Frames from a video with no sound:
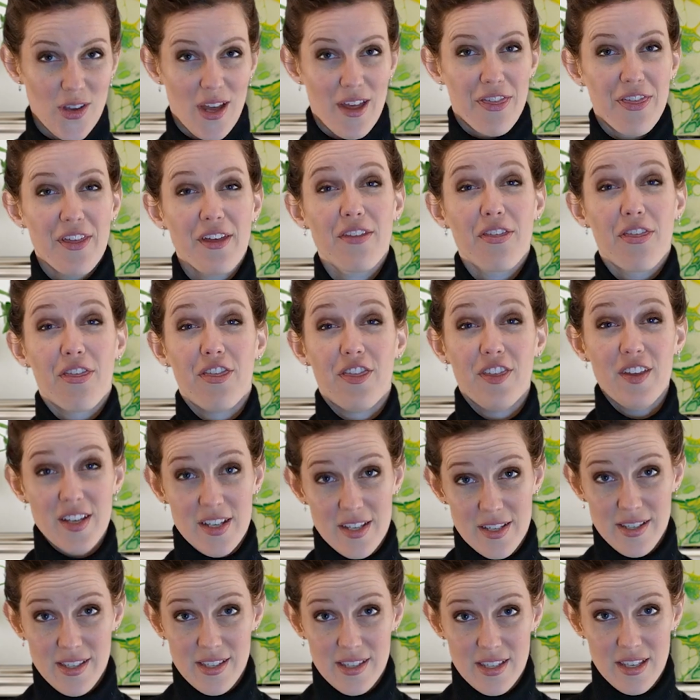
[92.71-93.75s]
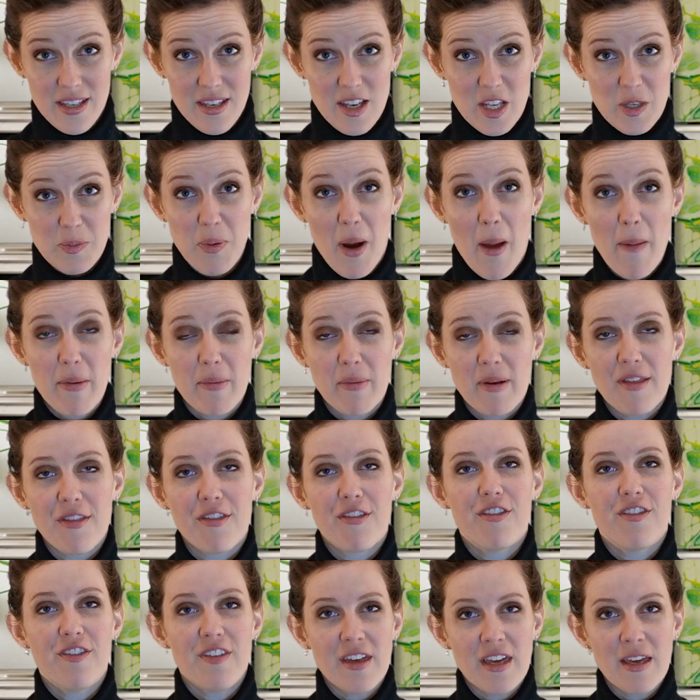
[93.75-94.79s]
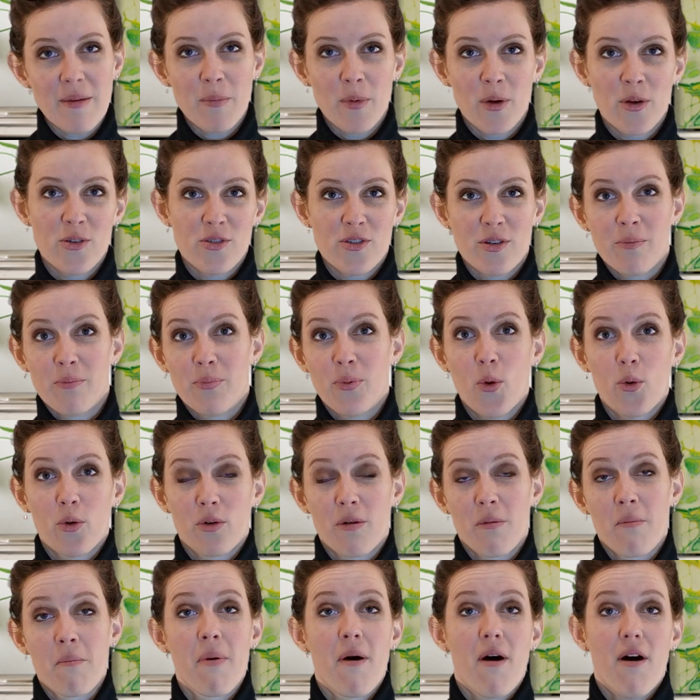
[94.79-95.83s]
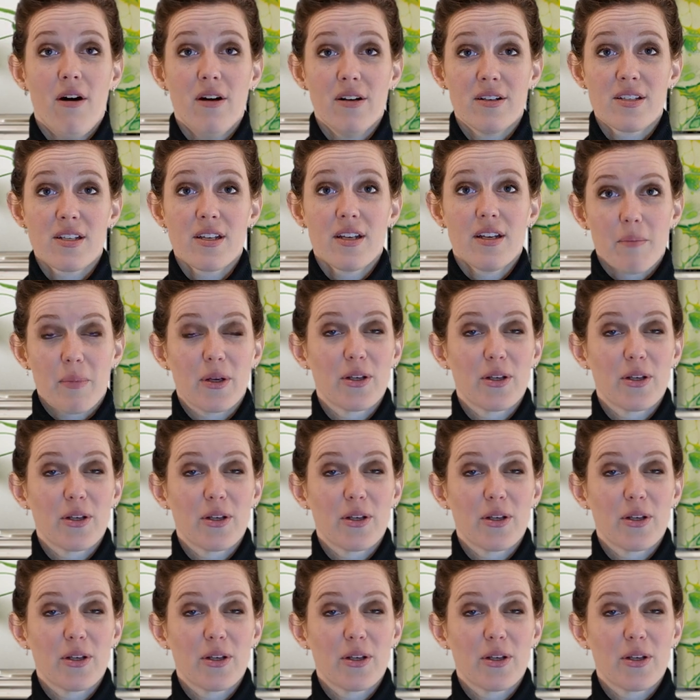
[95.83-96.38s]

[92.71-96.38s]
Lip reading: So I think this is probably the most important part,